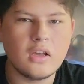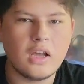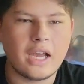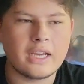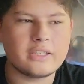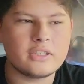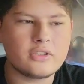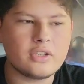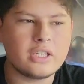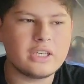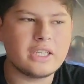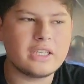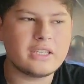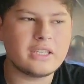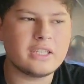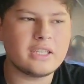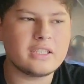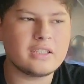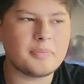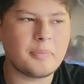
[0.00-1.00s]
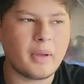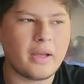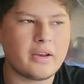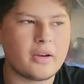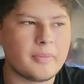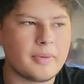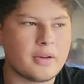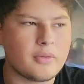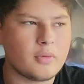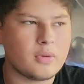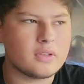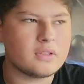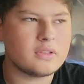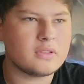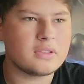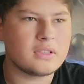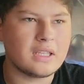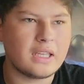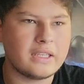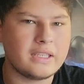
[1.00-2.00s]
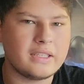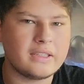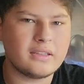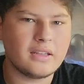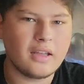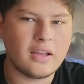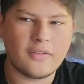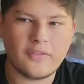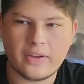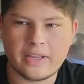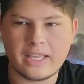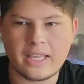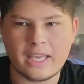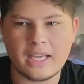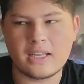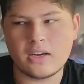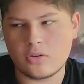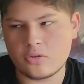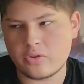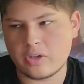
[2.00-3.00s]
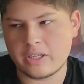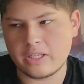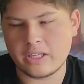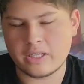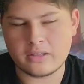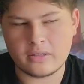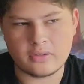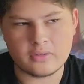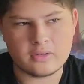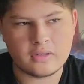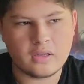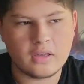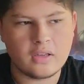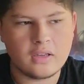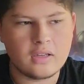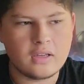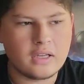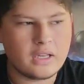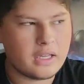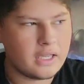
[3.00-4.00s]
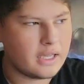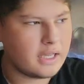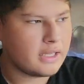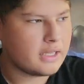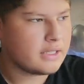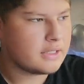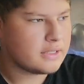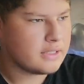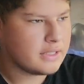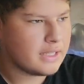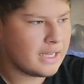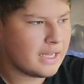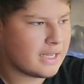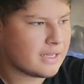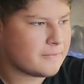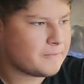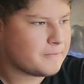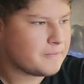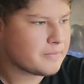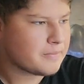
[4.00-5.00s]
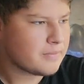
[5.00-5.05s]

I should try to get the Spider-Man ones, because if I can, I'll try to get those. And yeah,